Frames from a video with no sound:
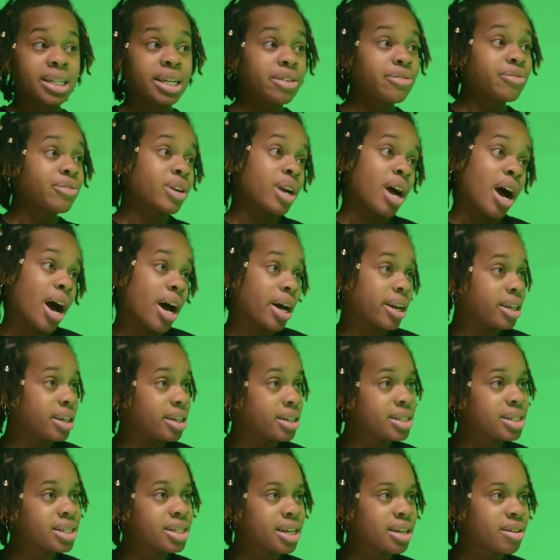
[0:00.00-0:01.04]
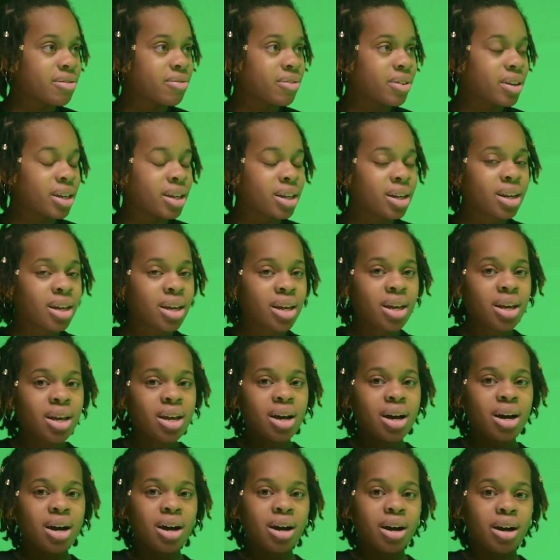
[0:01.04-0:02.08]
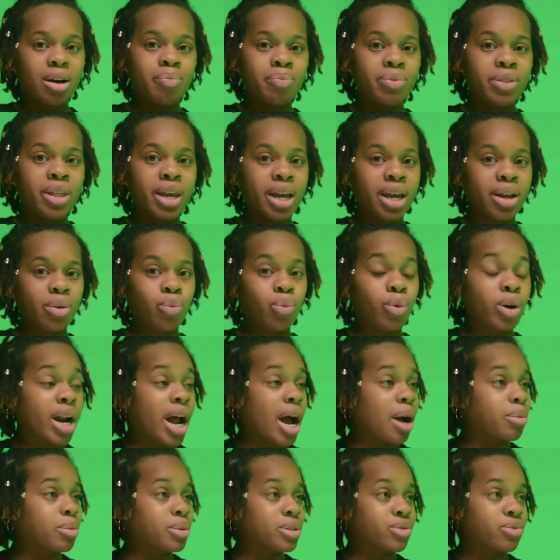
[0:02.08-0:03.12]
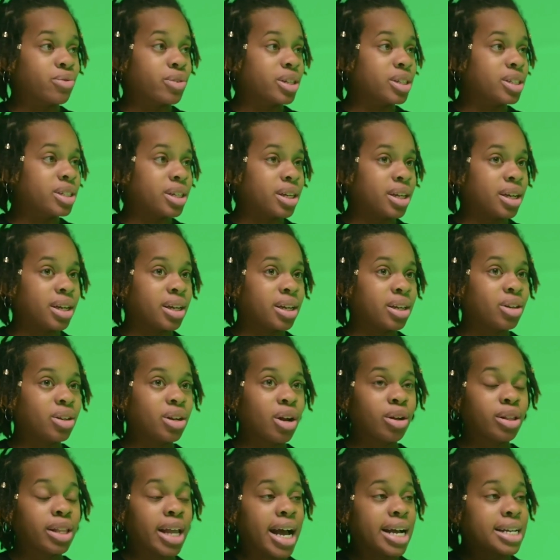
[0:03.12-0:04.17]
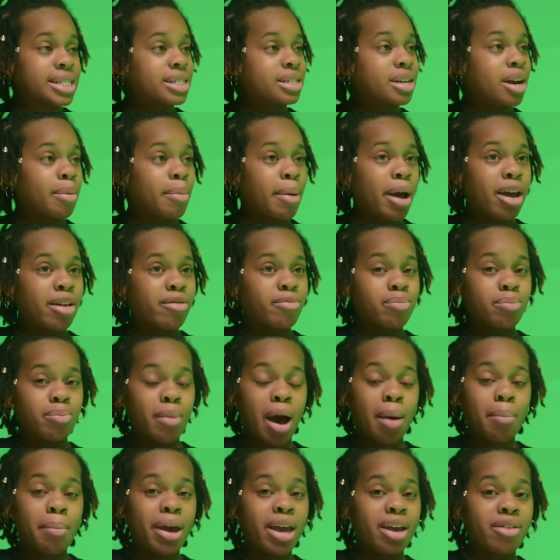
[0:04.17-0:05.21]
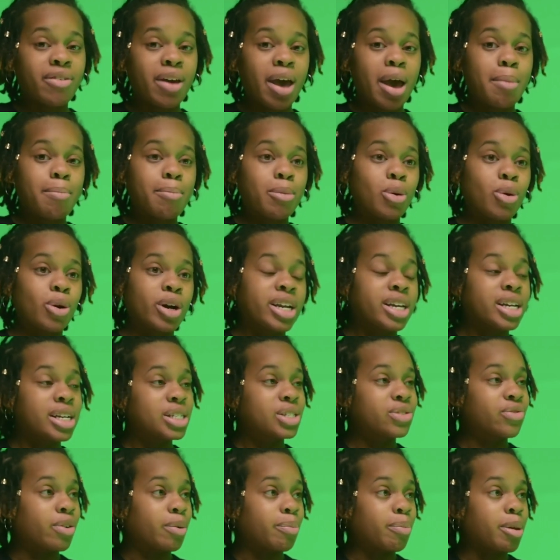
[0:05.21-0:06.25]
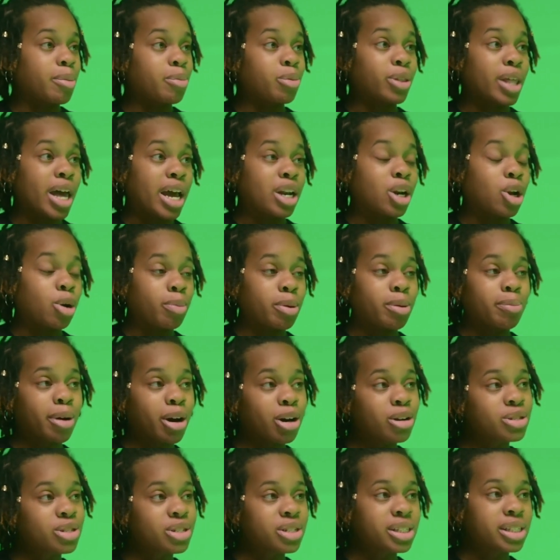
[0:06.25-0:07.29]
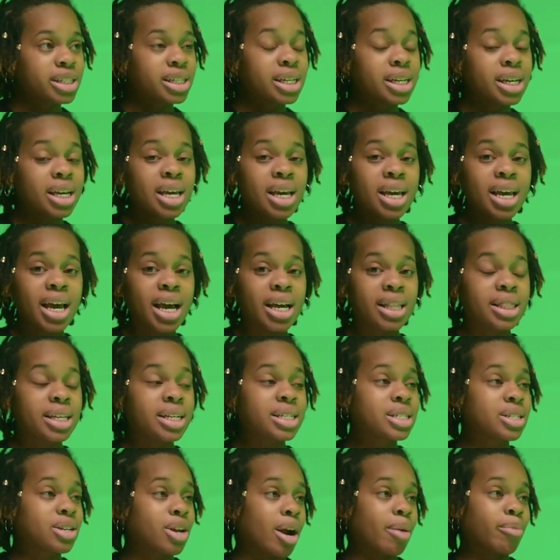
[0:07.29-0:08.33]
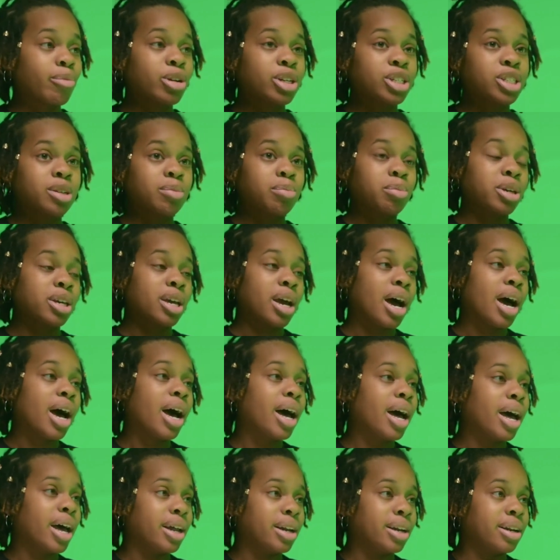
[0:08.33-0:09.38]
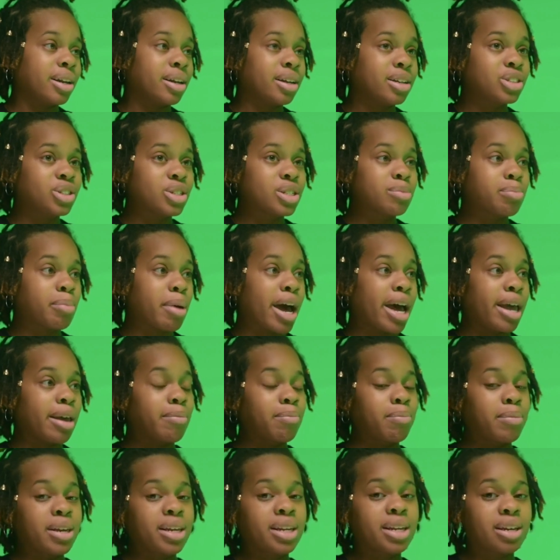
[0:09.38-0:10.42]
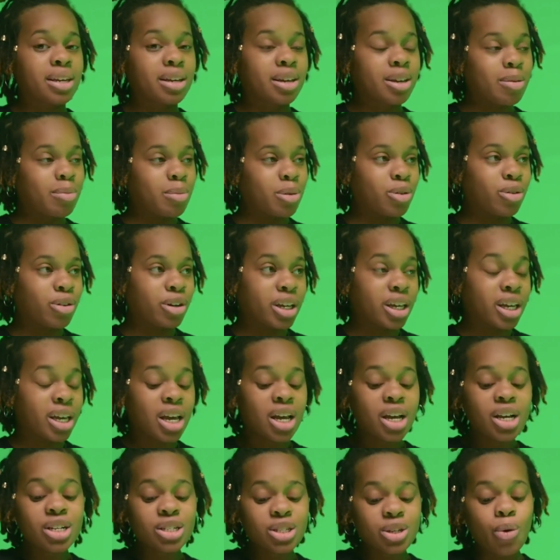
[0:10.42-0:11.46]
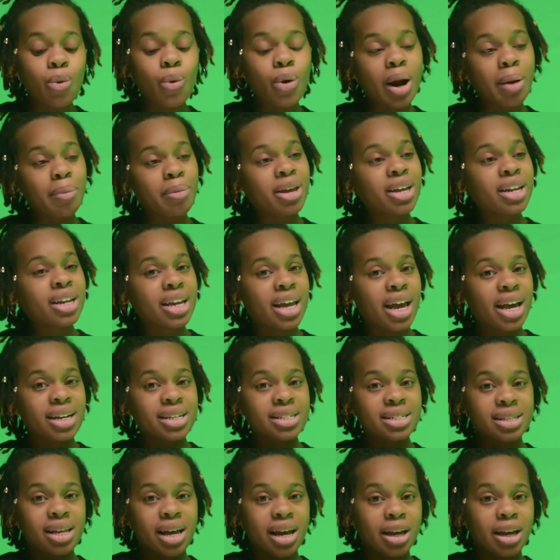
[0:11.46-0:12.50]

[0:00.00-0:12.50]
A different audience even than what I was reaching. Last year I may have had more hits from people that know me personally, and this year I'm reaching beyond just my immediate community. So what I'm getting at is